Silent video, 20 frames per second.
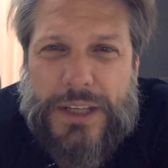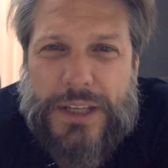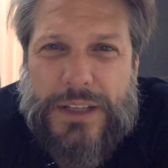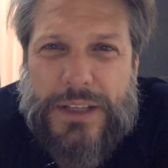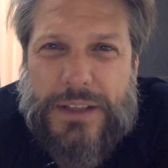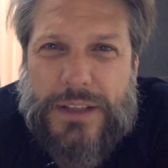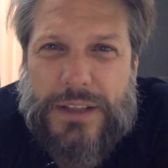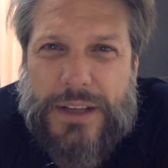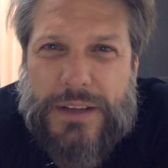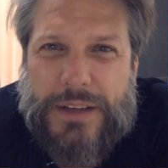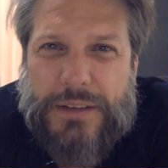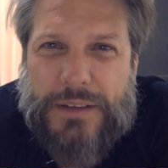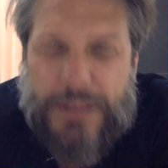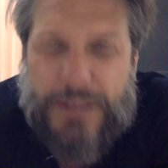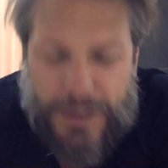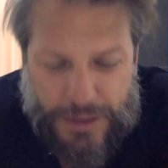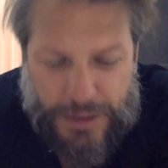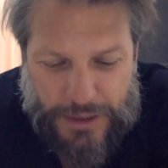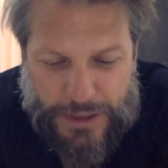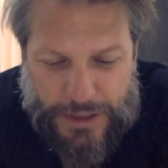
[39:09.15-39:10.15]
and I,
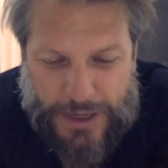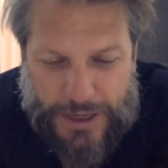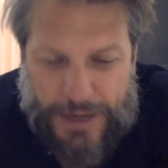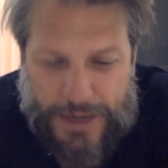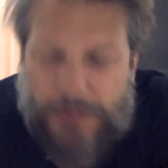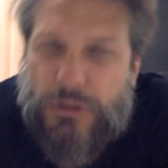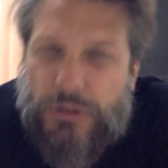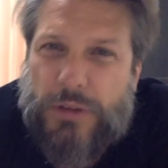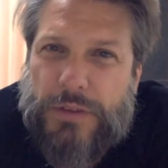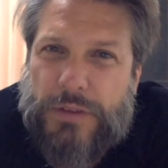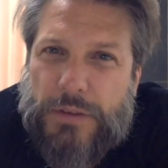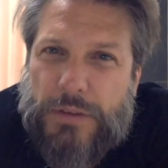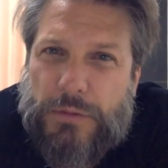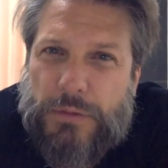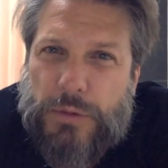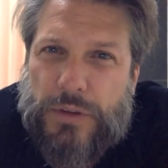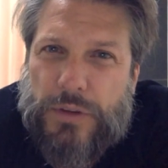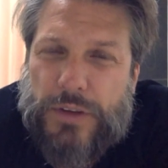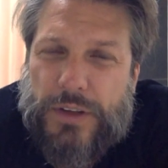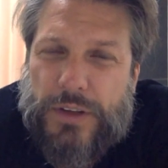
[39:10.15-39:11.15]
I don't know if it
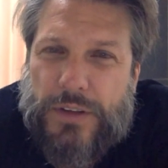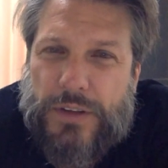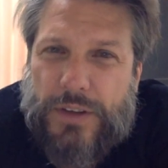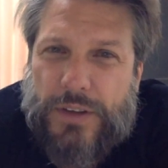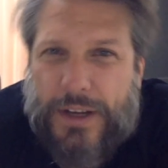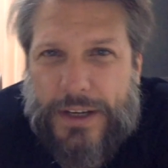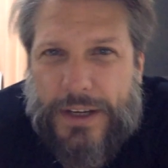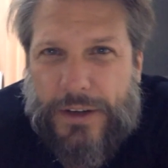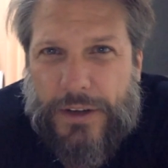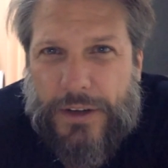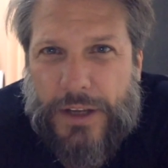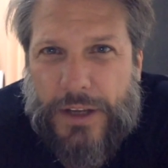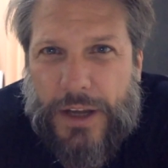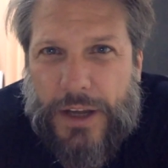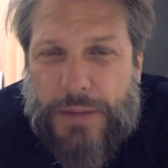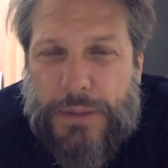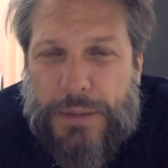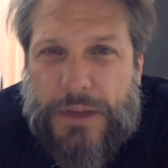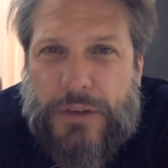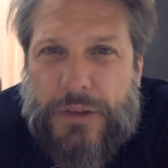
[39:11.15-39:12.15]
was exciting or
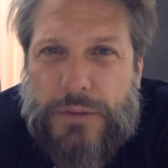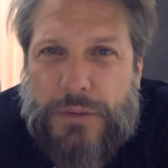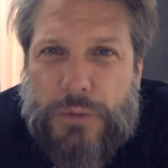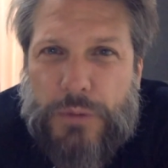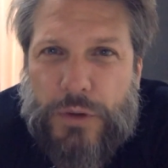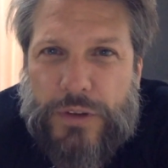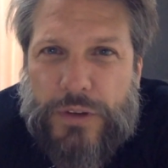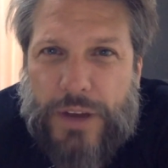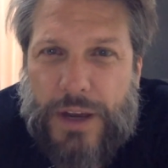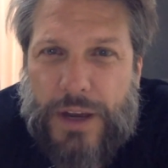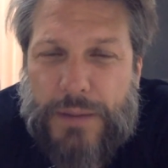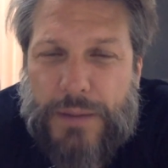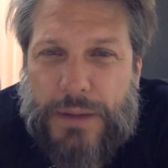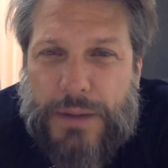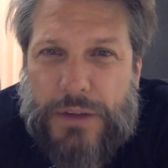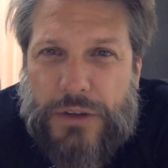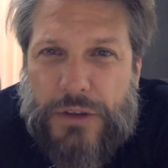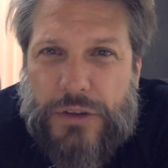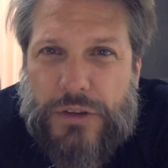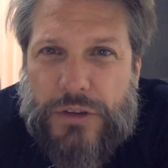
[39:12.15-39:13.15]
not, but I took more time
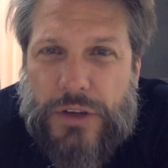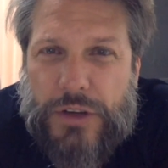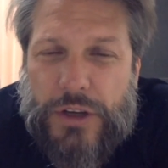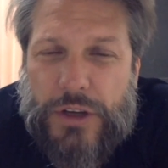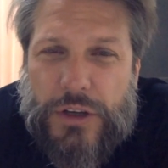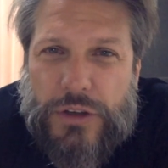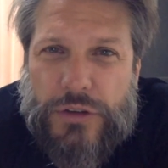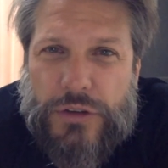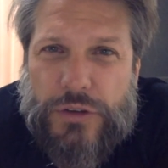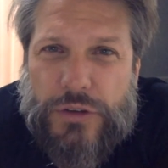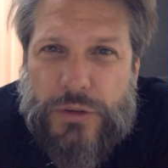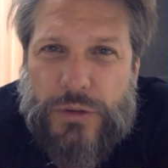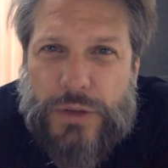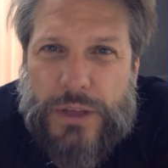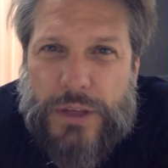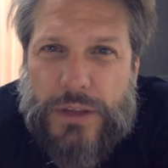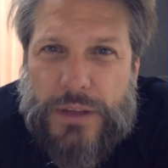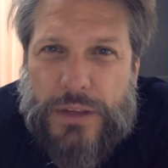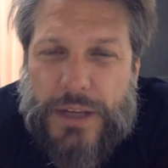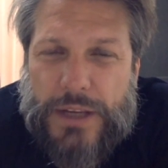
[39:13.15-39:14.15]
on just
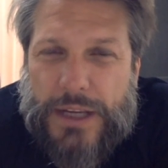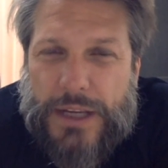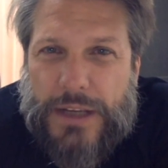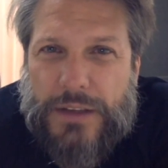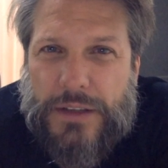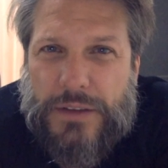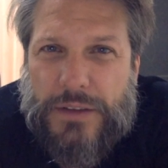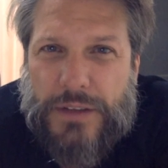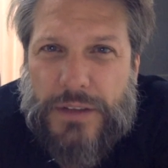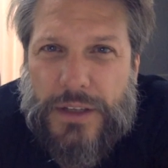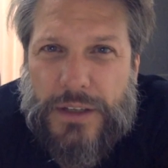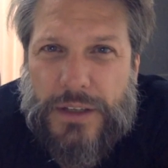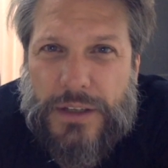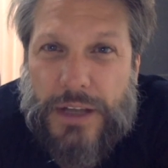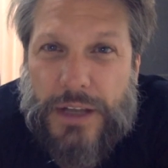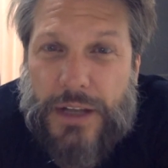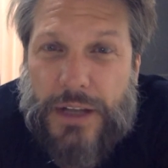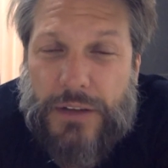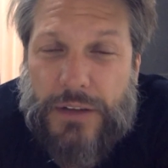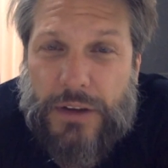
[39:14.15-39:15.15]
shooting things and
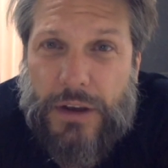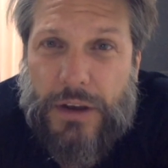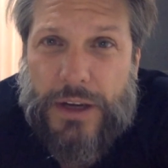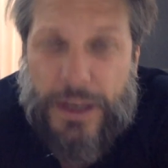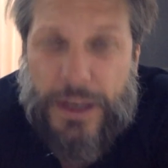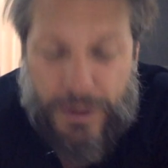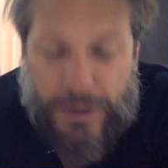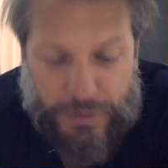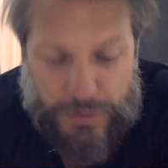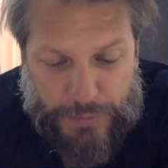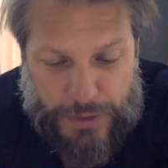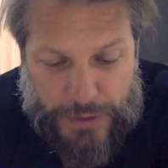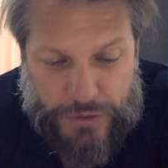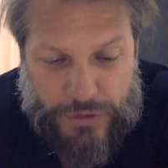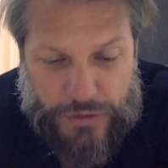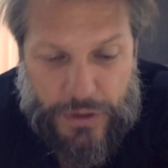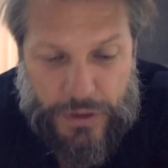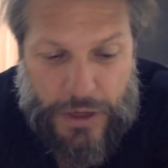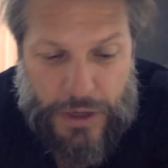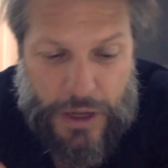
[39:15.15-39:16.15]
not talking as
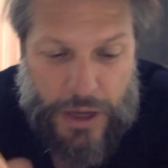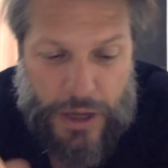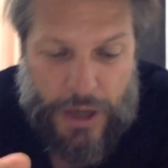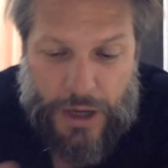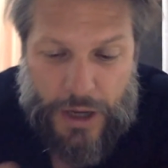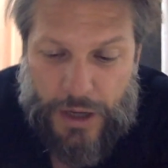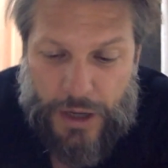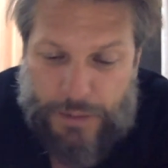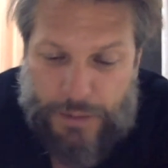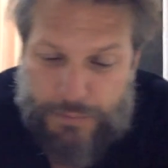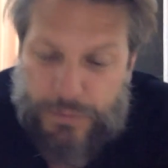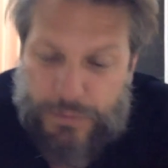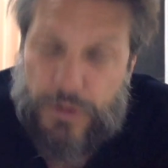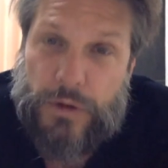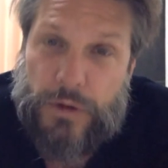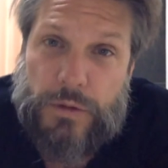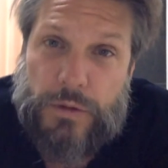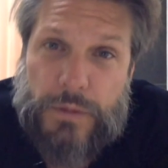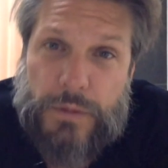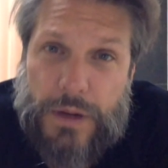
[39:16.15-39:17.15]
much. Um,
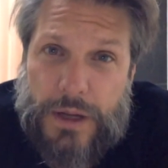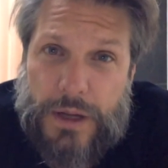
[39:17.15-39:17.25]
so